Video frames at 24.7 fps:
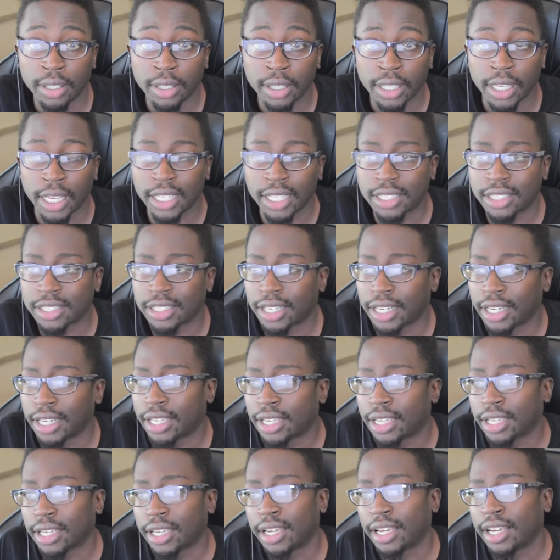It's
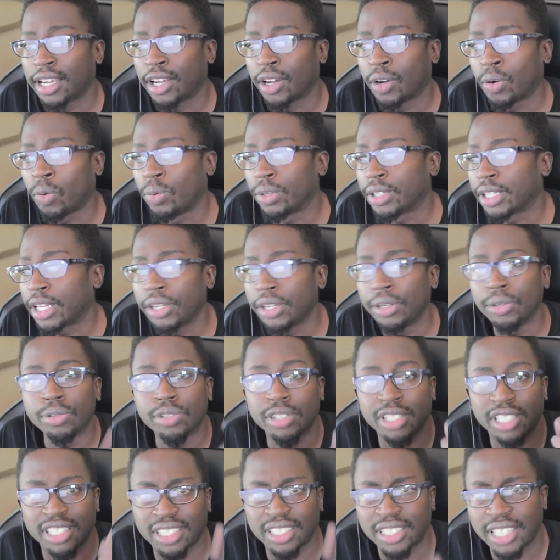like when they
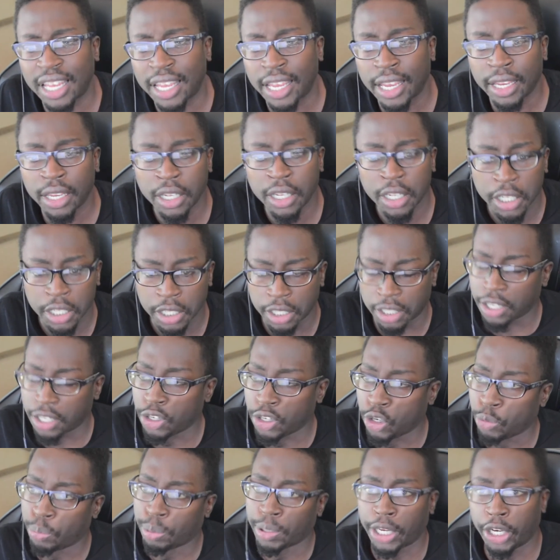used to say
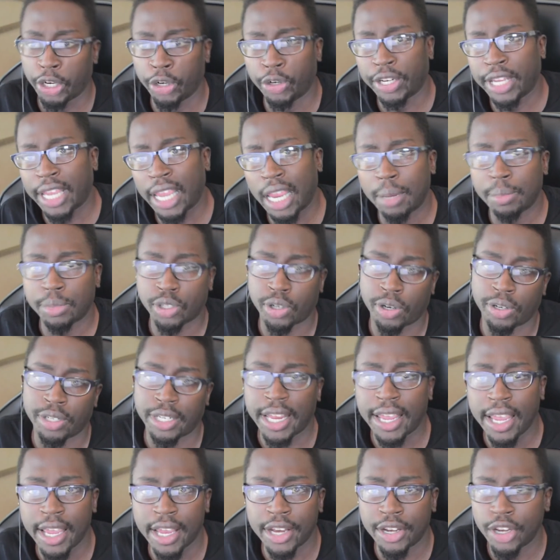single-player games are
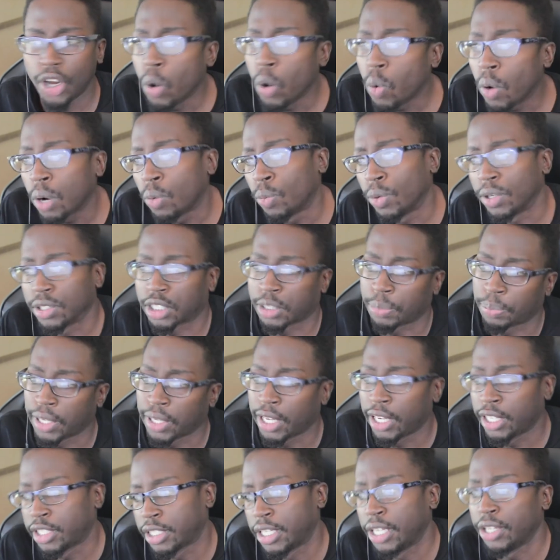dead. No one wants to
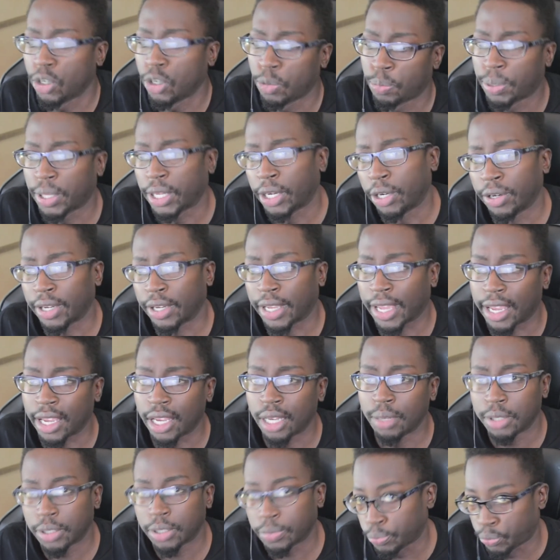play single-player
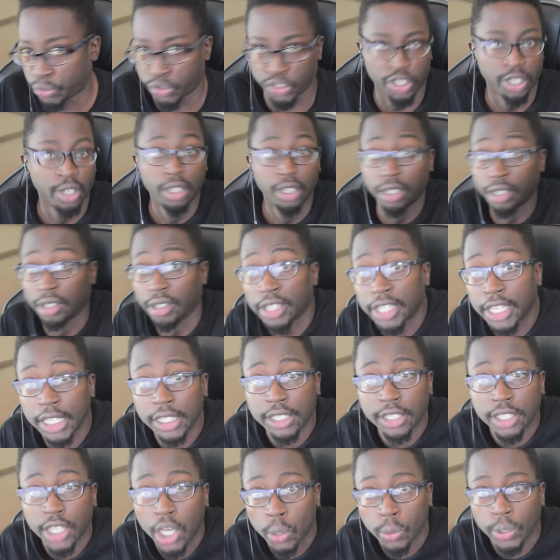games. Look at
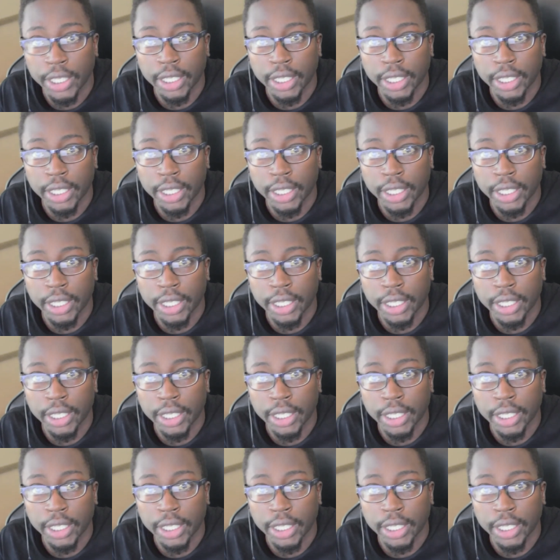Sony.